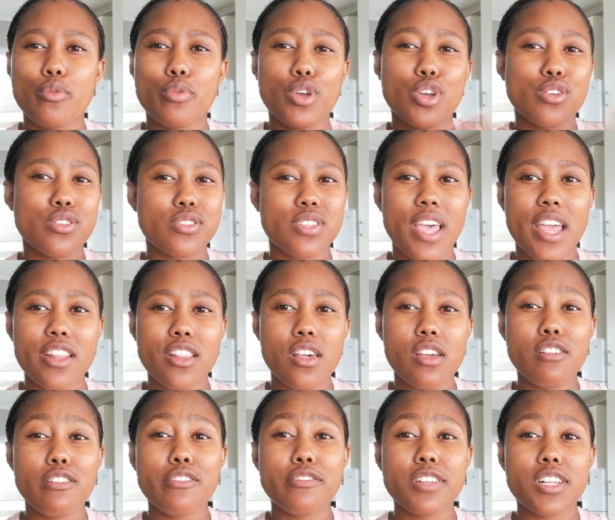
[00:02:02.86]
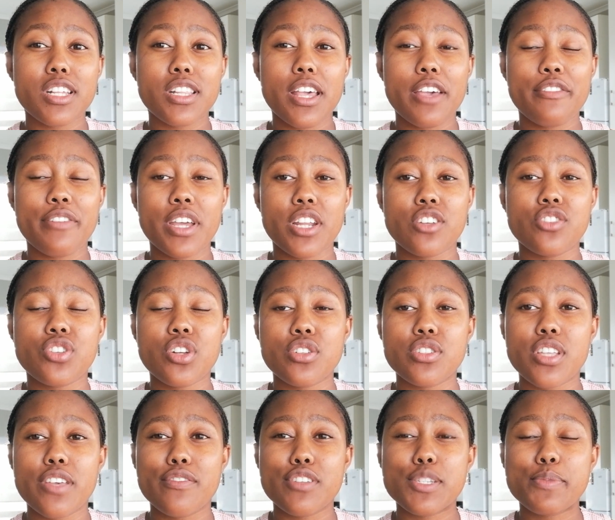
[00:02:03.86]
Because at the end of the day, they're a financial
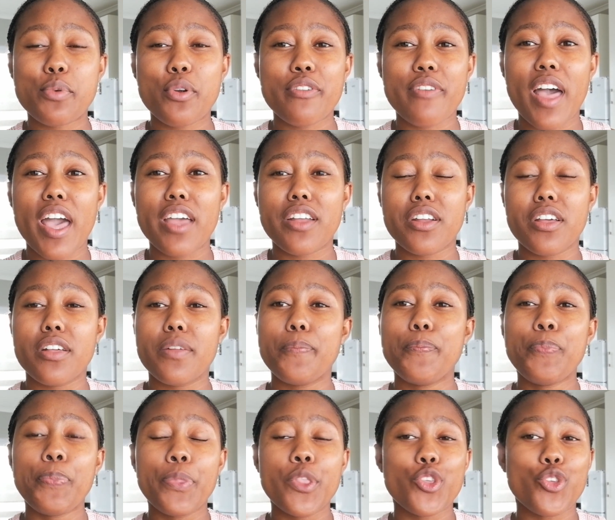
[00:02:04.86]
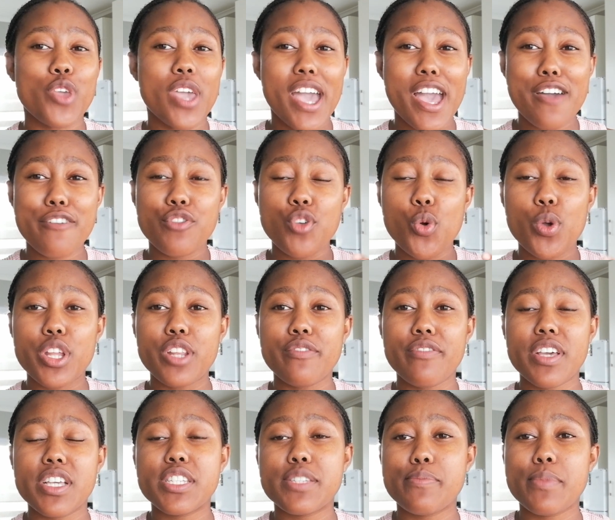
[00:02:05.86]
service provider. You have your
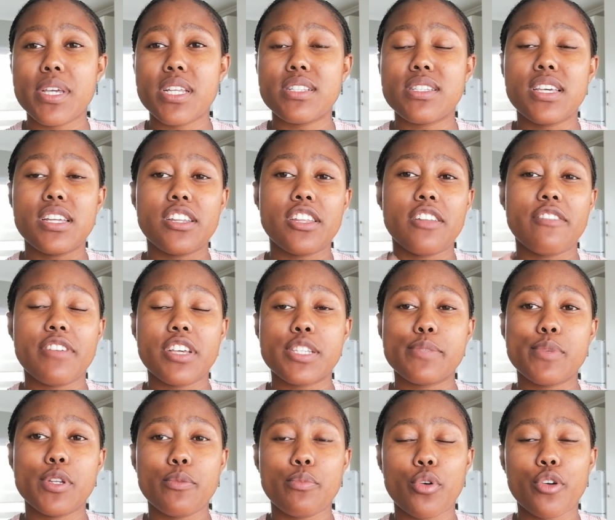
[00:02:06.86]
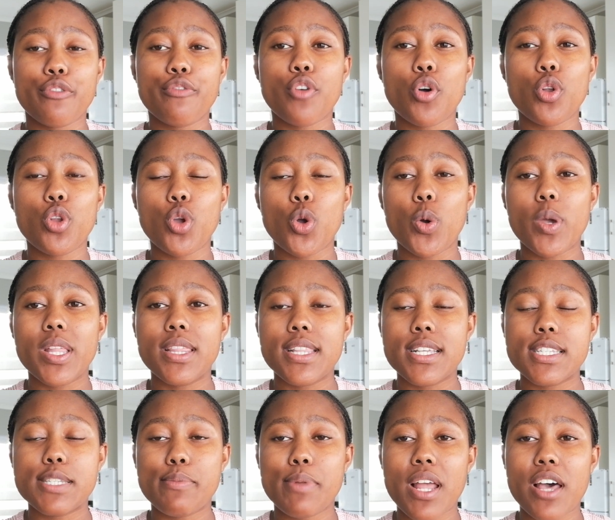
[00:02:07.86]
investment and investment portfolio in
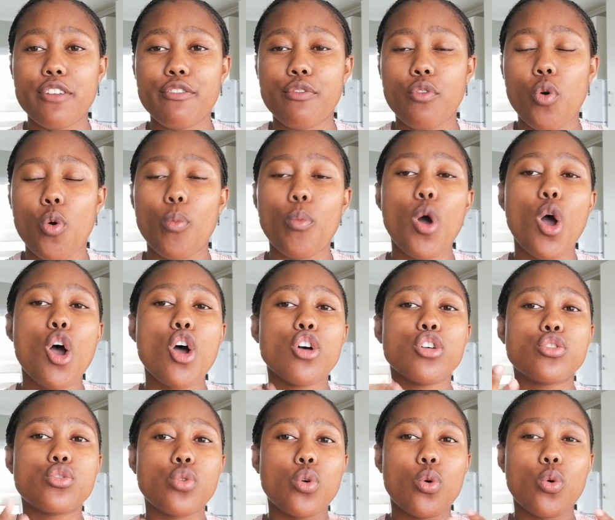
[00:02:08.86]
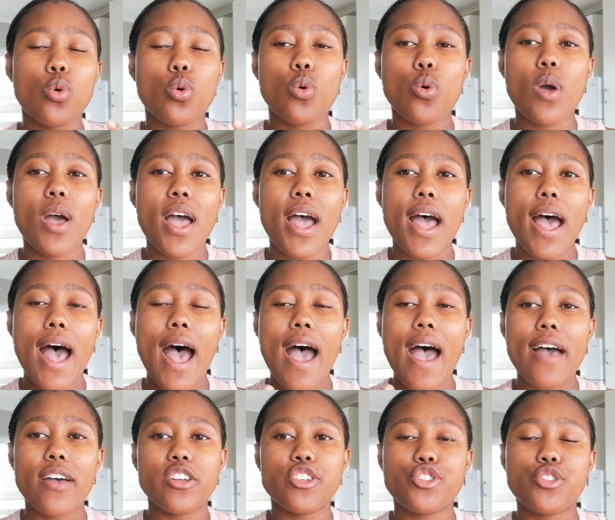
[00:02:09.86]
this platform. So
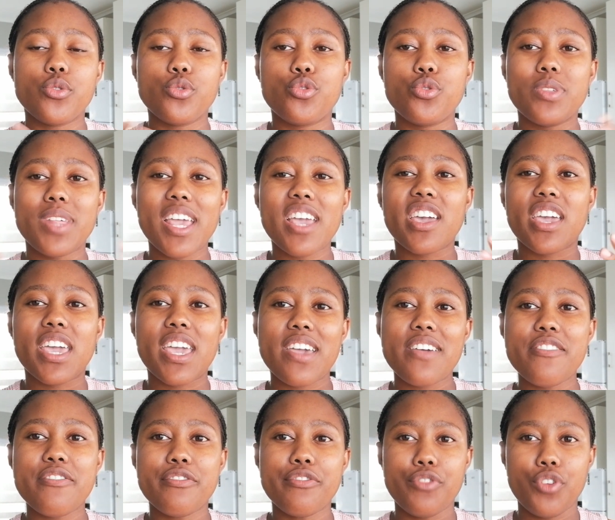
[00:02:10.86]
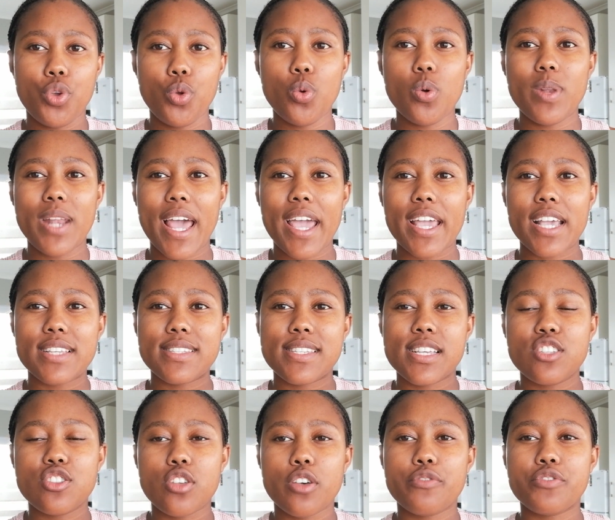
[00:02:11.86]
do they give you like a
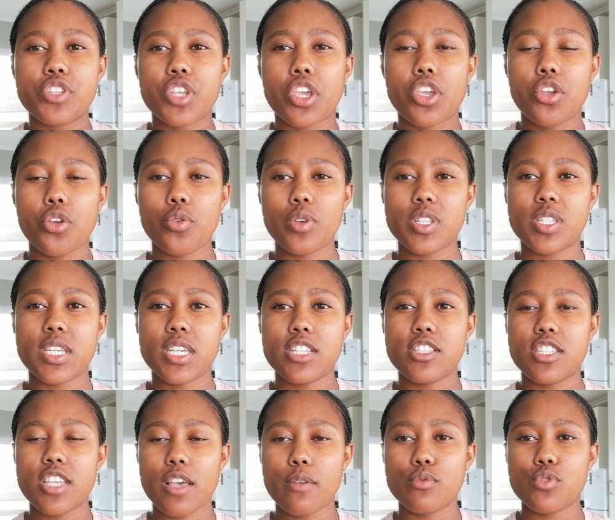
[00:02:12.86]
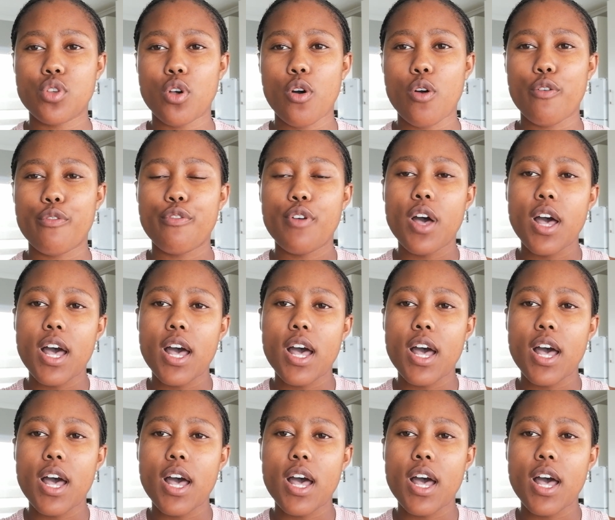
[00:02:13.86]
sense of security in terms of